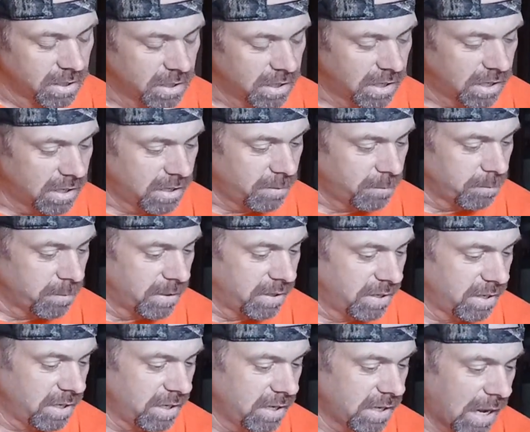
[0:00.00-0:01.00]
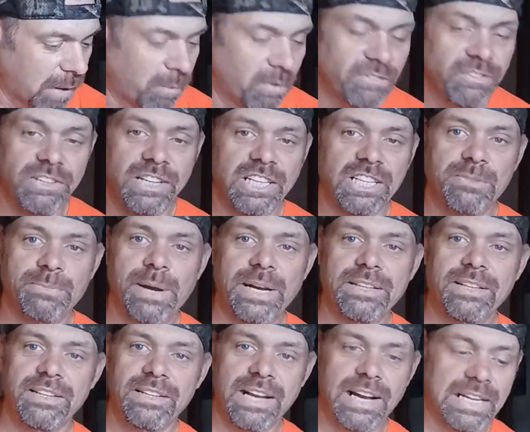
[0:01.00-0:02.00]
I wasn't
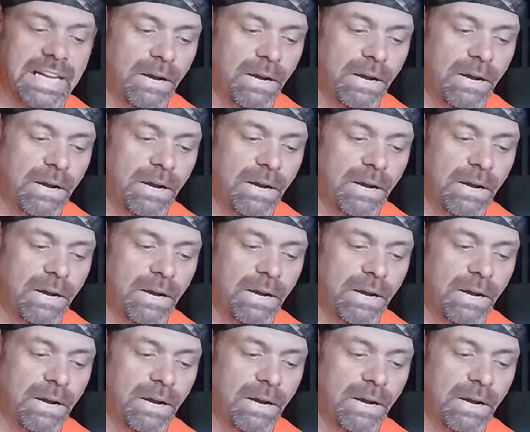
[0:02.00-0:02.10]
expecting that.